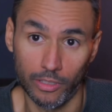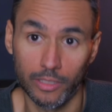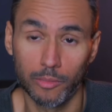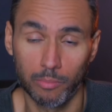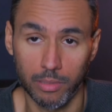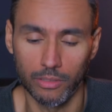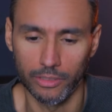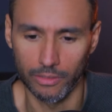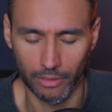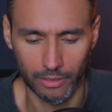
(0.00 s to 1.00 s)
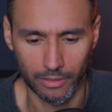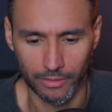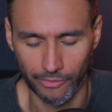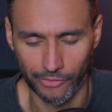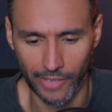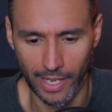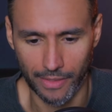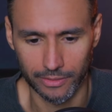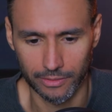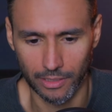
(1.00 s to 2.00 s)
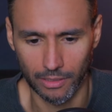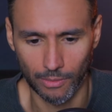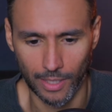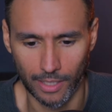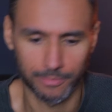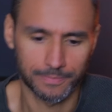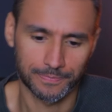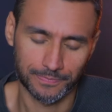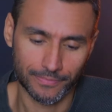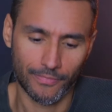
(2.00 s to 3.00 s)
or plural, rather. Oh wow.